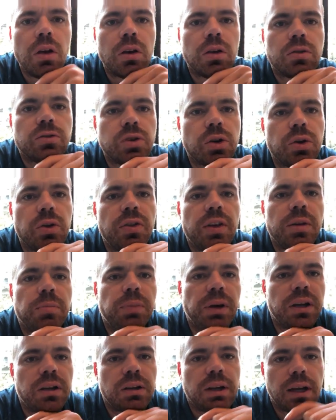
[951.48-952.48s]
So you think
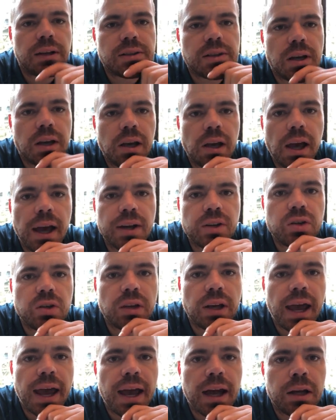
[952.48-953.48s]
BitConnect
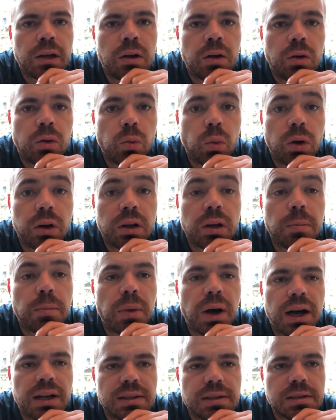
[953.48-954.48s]
actually had working
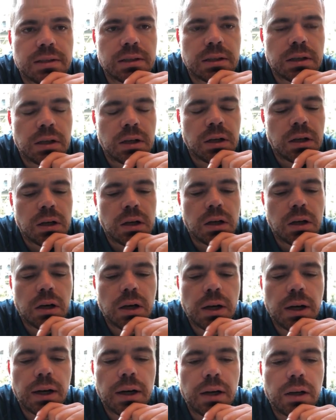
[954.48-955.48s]
bots?
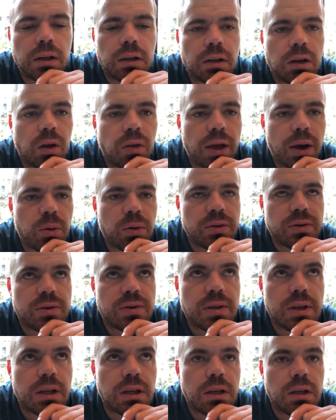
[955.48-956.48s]
You know, that was
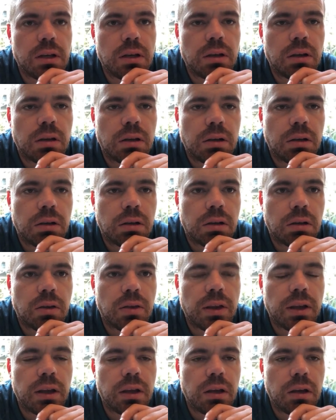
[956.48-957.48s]
the
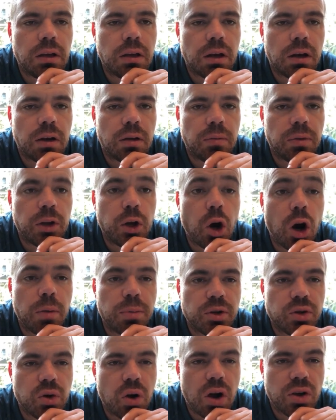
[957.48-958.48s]

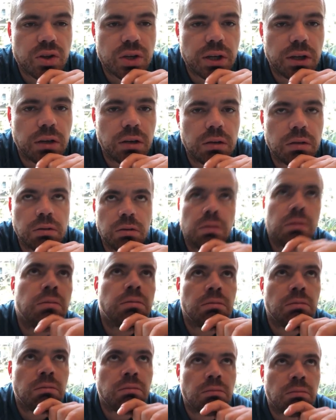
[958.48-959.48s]
arbitraging.
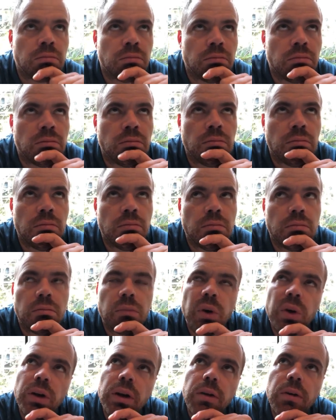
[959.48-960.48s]

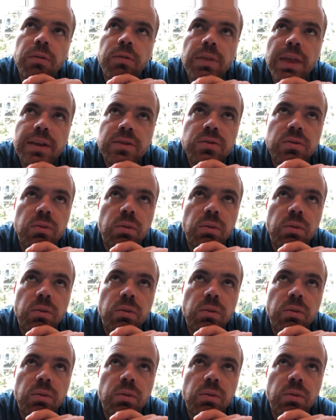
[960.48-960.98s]
I don't know if that's the